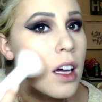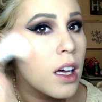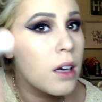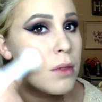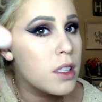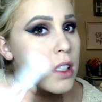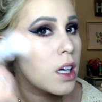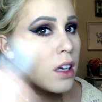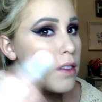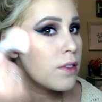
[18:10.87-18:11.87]
And I'm just
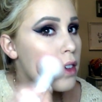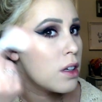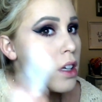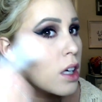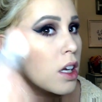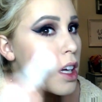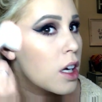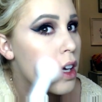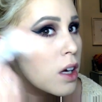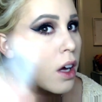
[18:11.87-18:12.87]
kind of going
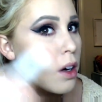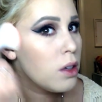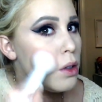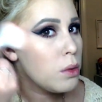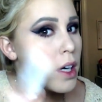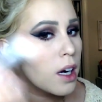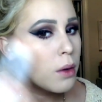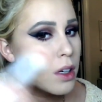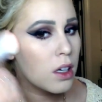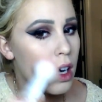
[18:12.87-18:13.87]
to go where I
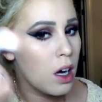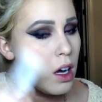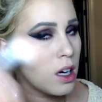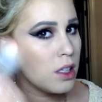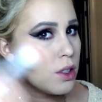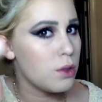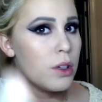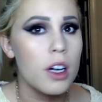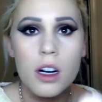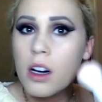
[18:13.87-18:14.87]
would contour
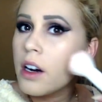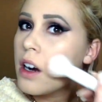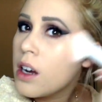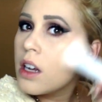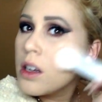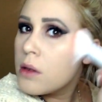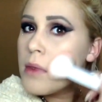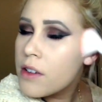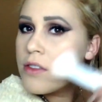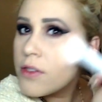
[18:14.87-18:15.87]

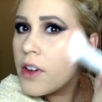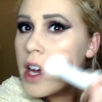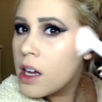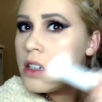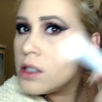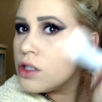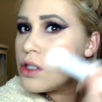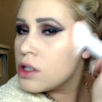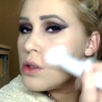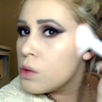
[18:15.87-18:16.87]
my face
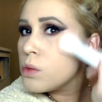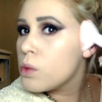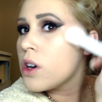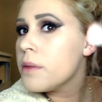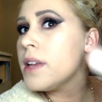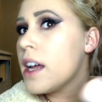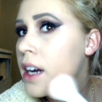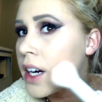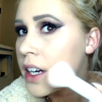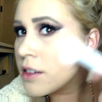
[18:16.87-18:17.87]
just to warm that
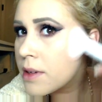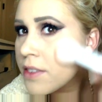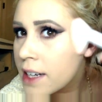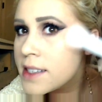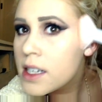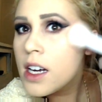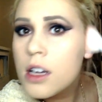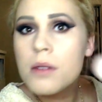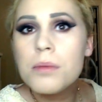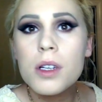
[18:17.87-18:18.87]
area of my face
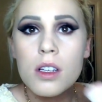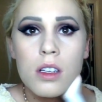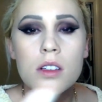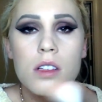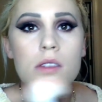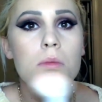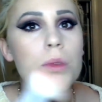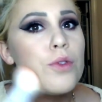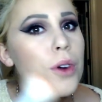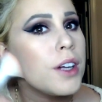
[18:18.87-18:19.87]
up
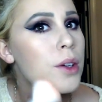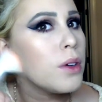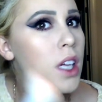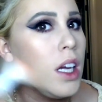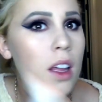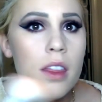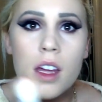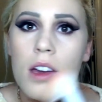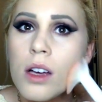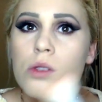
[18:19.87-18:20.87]
before I do
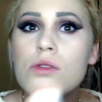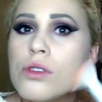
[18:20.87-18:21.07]
anything else.